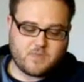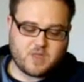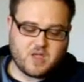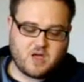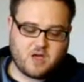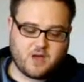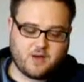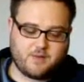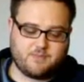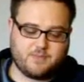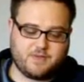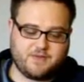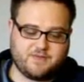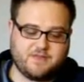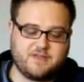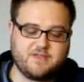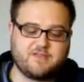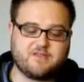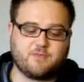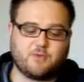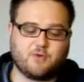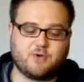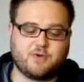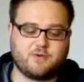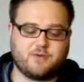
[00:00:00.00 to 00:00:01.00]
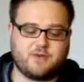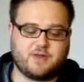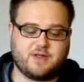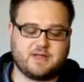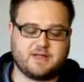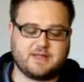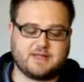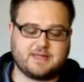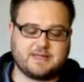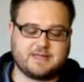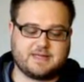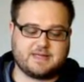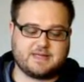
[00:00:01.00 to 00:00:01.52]
And this one,
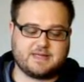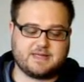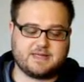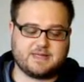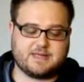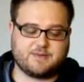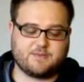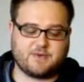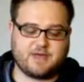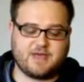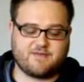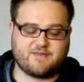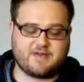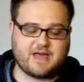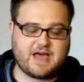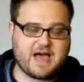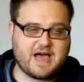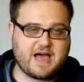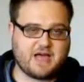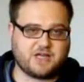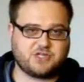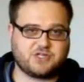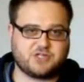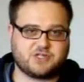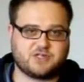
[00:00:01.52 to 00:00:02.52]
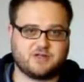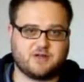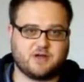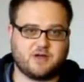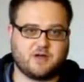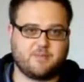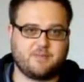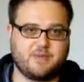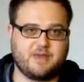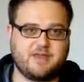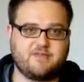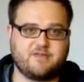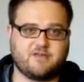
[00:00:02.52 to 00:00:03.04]
we have Ash
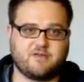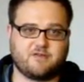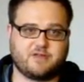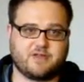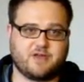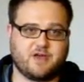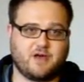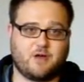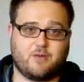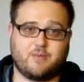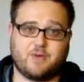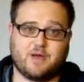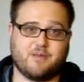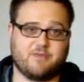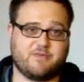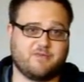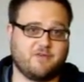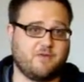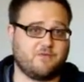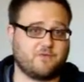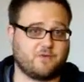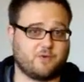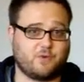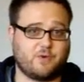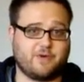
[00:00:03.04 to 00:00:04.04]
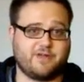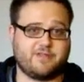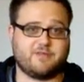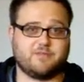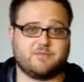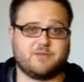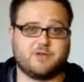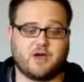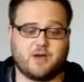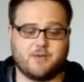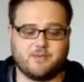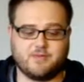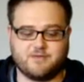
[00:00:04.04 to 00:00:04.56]
basically all by himself for quite some
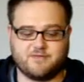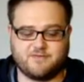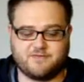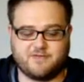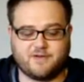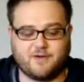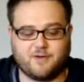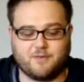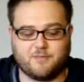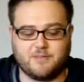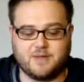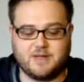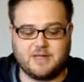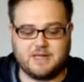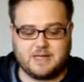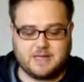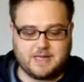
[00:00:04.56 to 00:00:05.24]
time in the film.